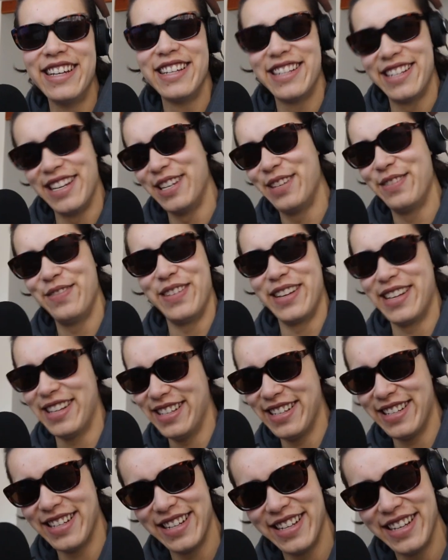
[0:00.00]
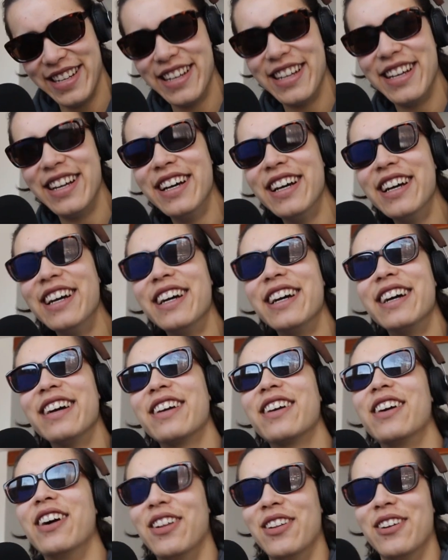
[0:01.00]
just because
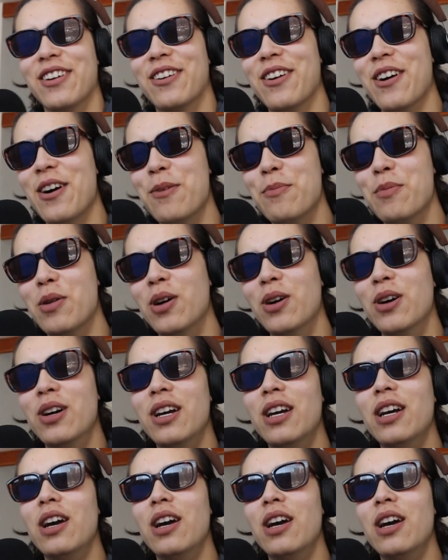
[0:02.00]
color combo.